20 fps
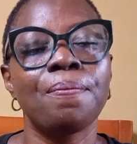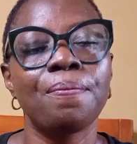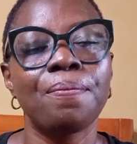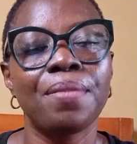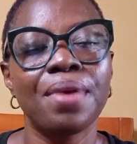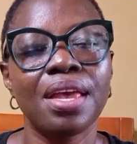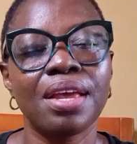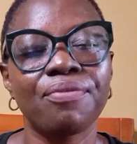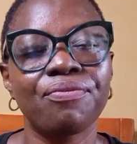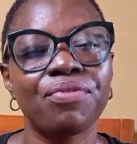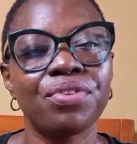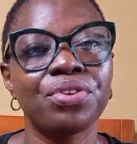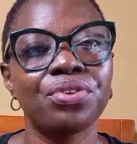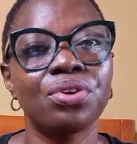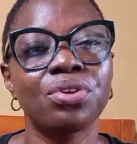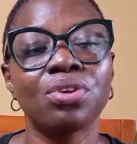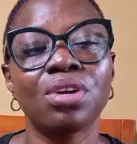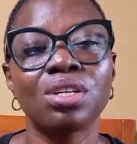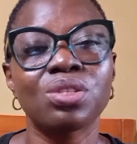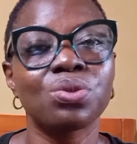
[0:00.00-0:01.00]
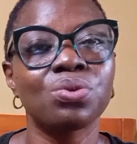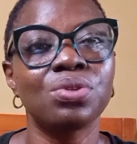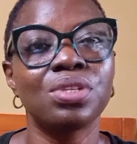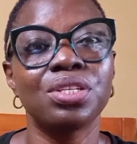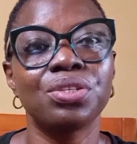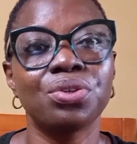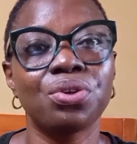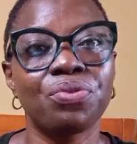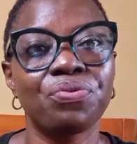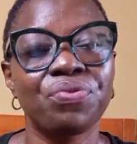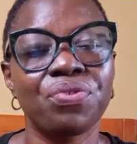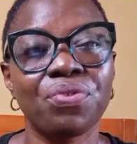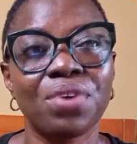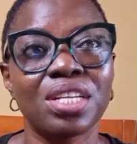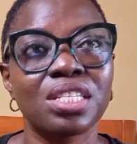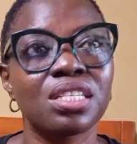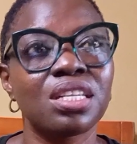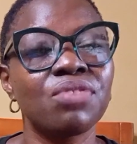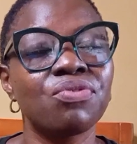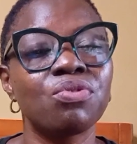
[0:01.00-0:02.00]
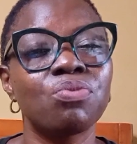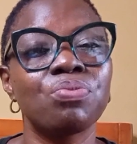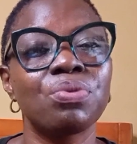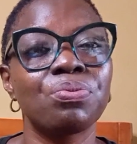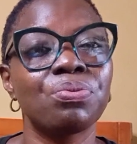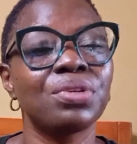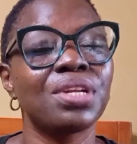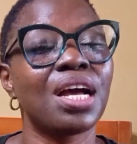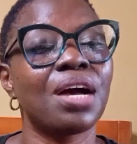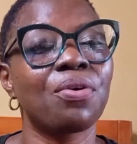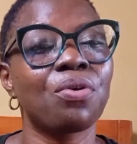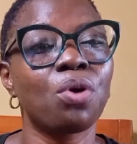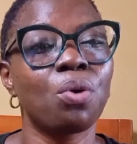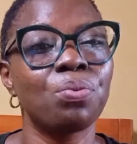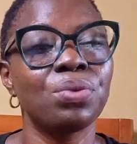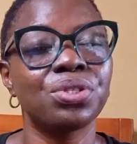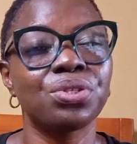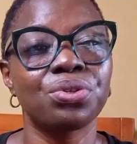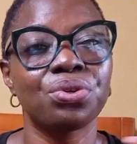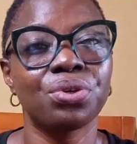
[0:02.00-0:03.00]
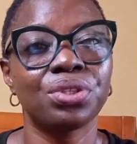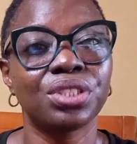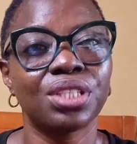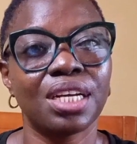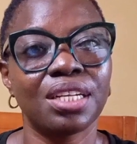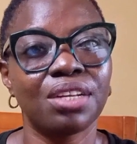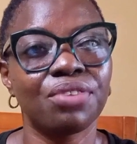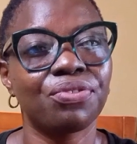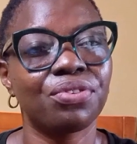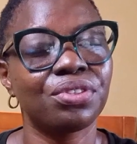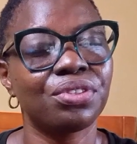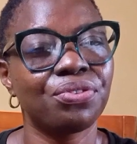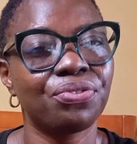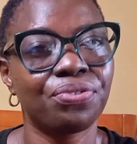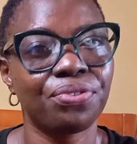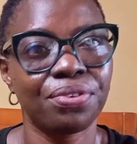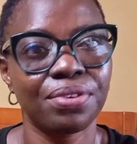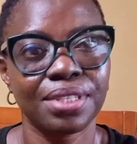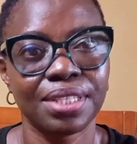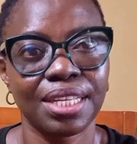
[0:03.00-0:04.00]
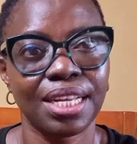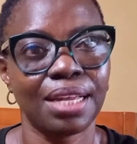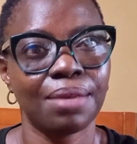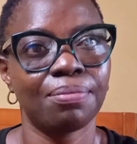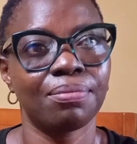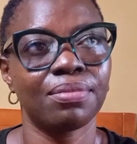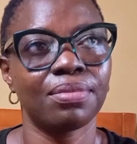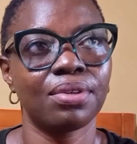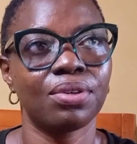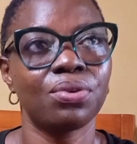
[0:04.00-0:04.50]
Make video not only your viewers, even people that are coming to your channel for the first time.